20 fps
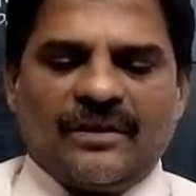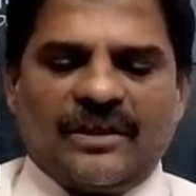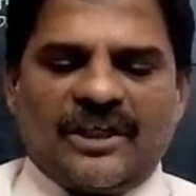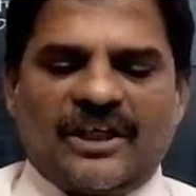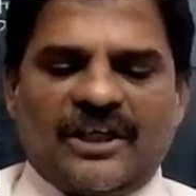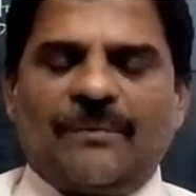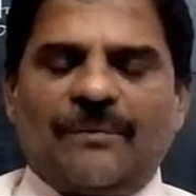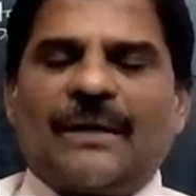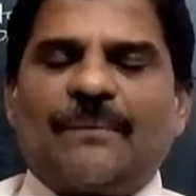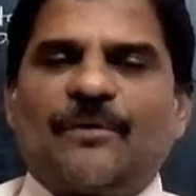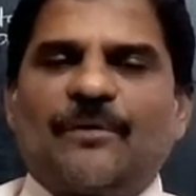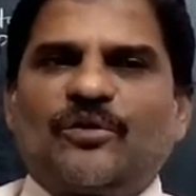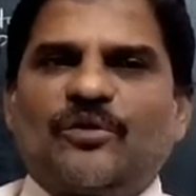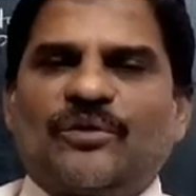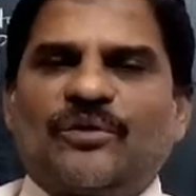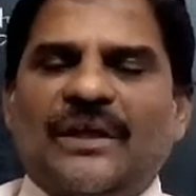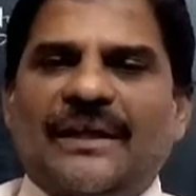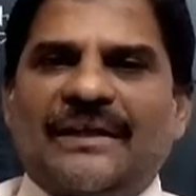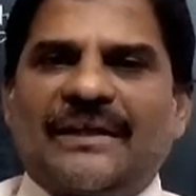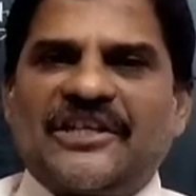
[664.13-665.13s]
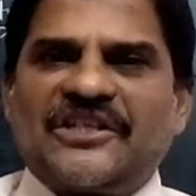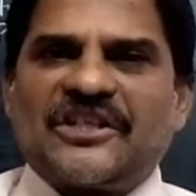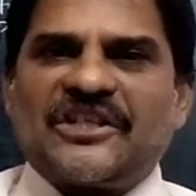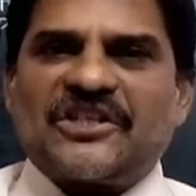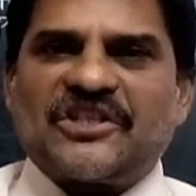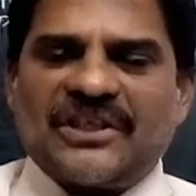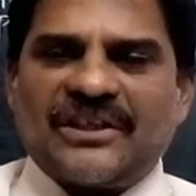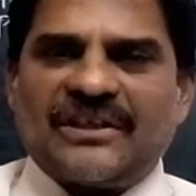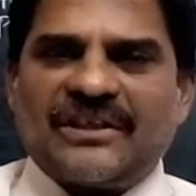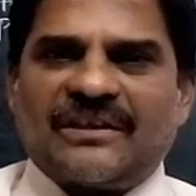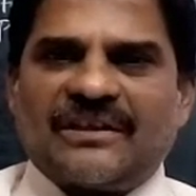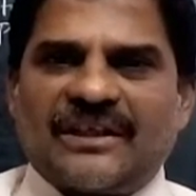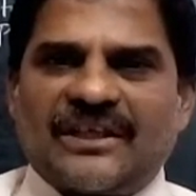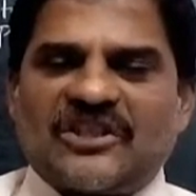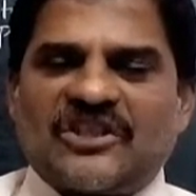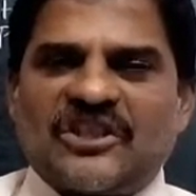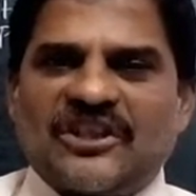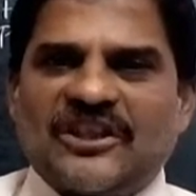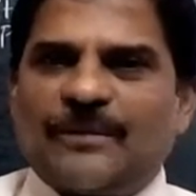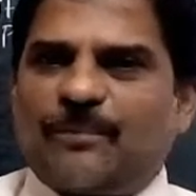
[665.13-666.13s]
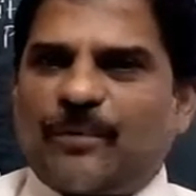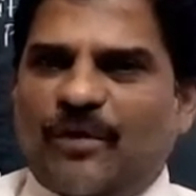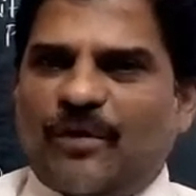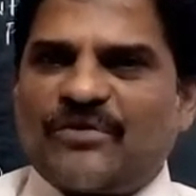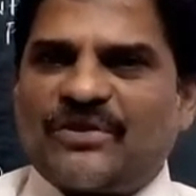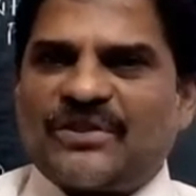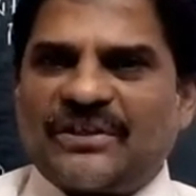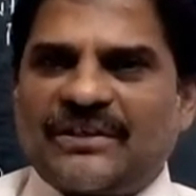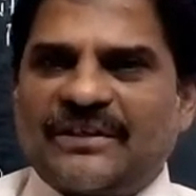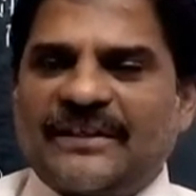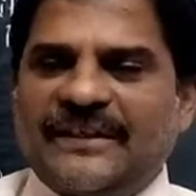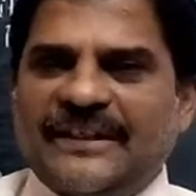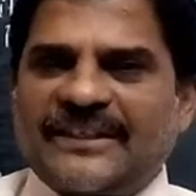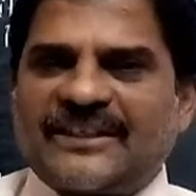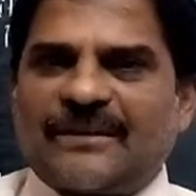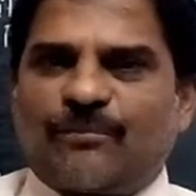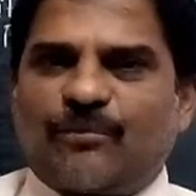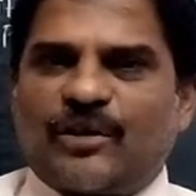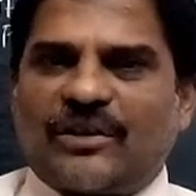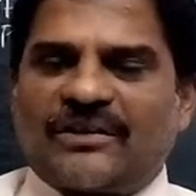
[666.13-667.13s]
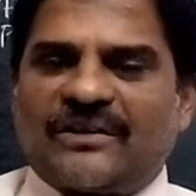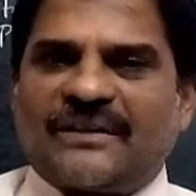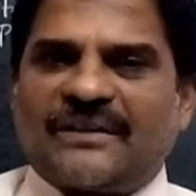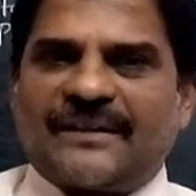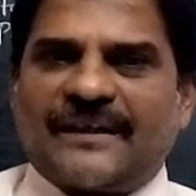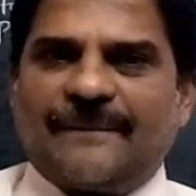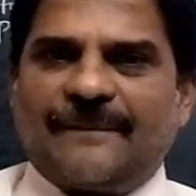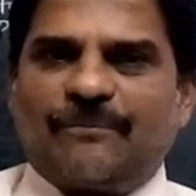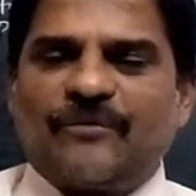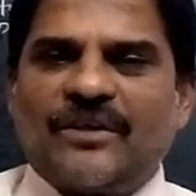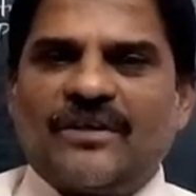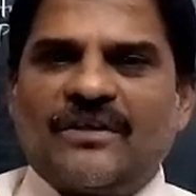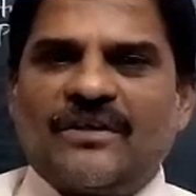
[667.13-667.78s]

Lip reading: Ibn Battuta reached Sindh, a Sindh province in Indian subcontinent at that time,